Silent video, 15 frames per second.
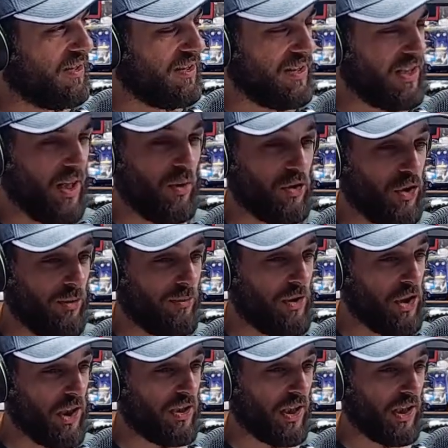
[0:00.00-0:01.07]
No, Jimmy
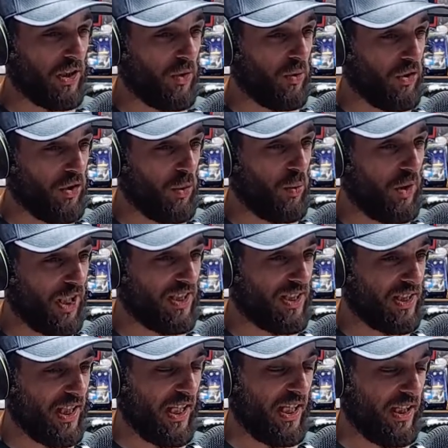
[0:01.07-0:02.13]
G's going to go do his
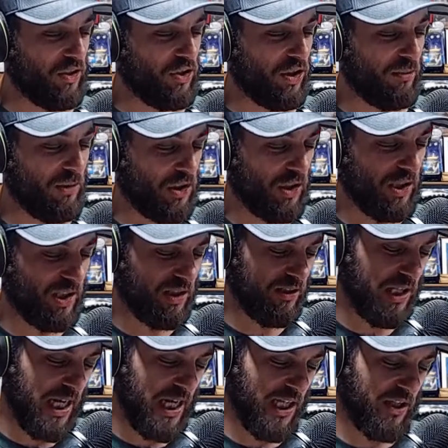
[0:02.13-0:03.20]
thing. Jimmy G and the
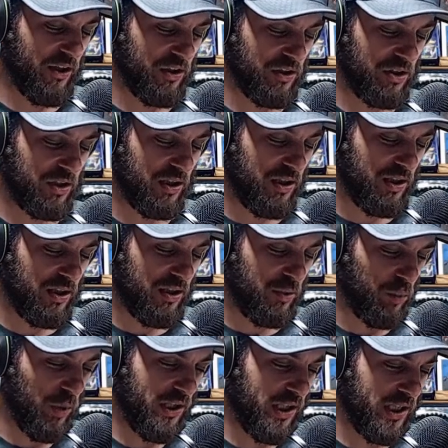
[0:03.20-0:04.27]
Niners
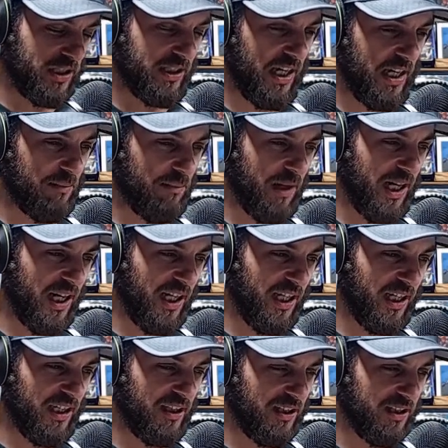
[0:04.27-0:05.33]
win this game
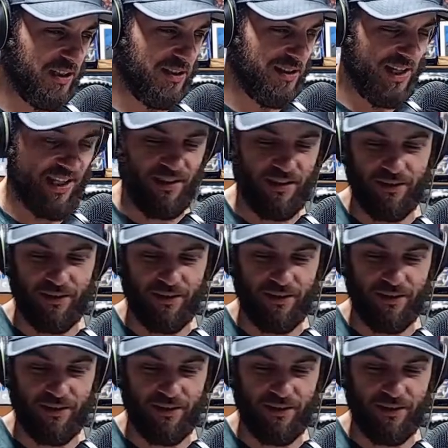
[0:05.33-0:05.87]
by 10.